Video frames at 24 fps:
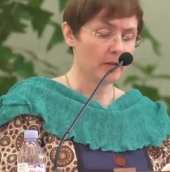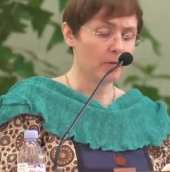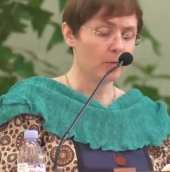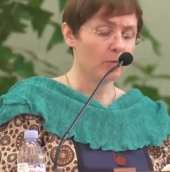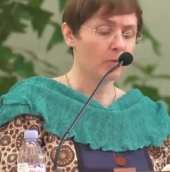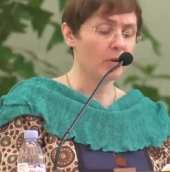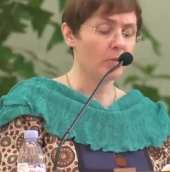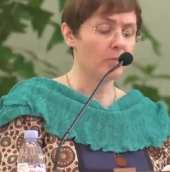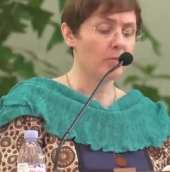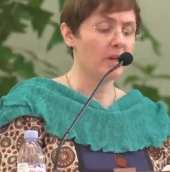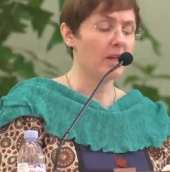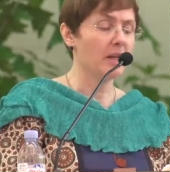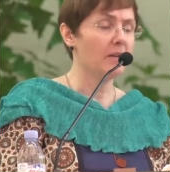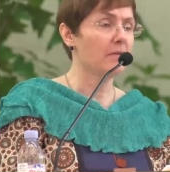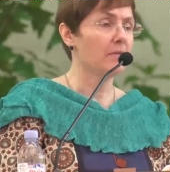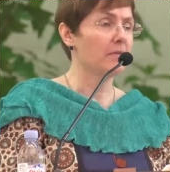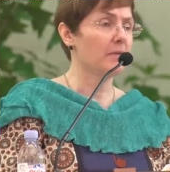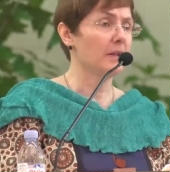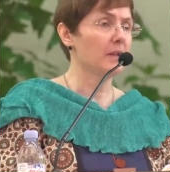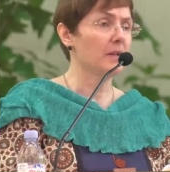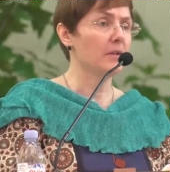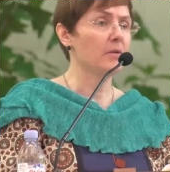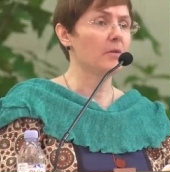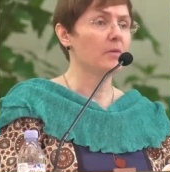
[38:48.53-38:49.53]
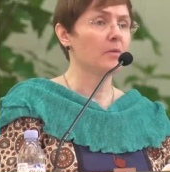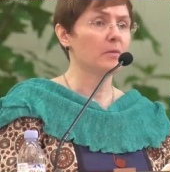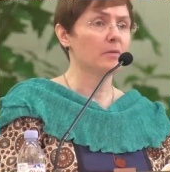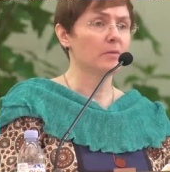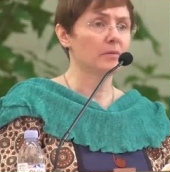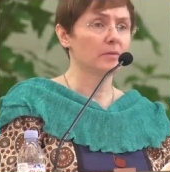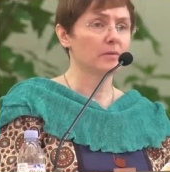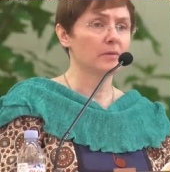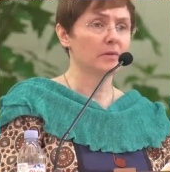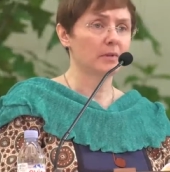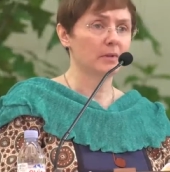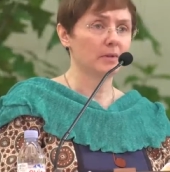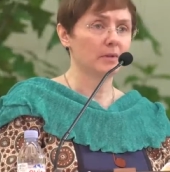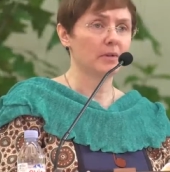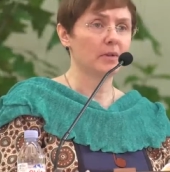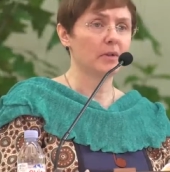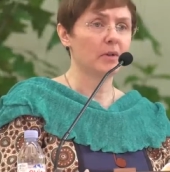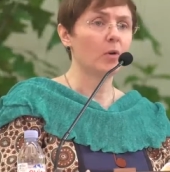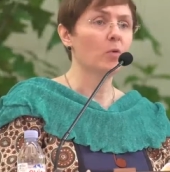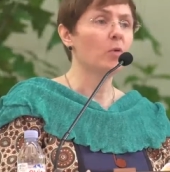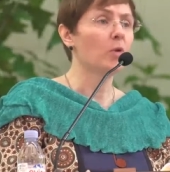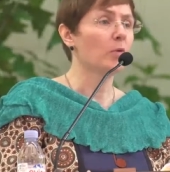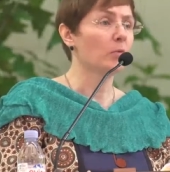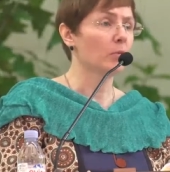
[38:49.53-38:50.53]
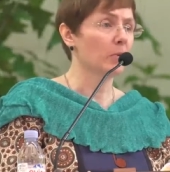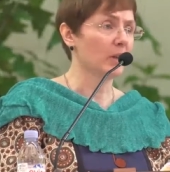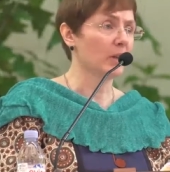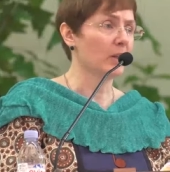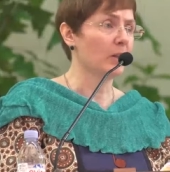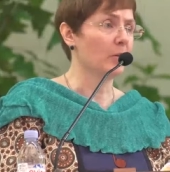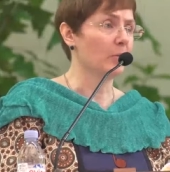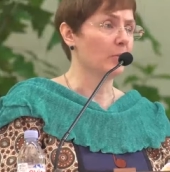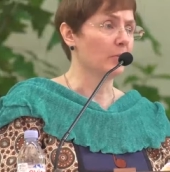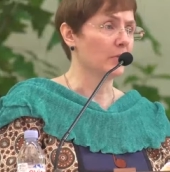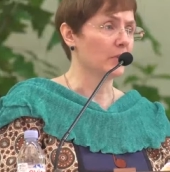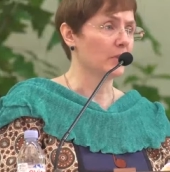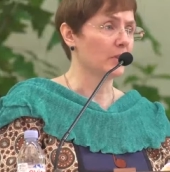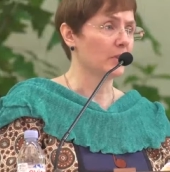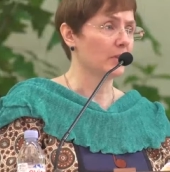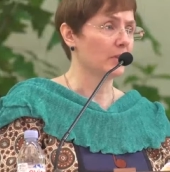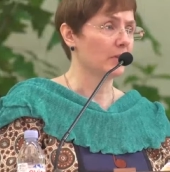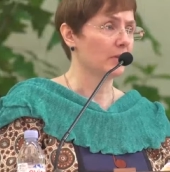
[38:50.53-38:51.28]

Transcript: we may feel overwhelmed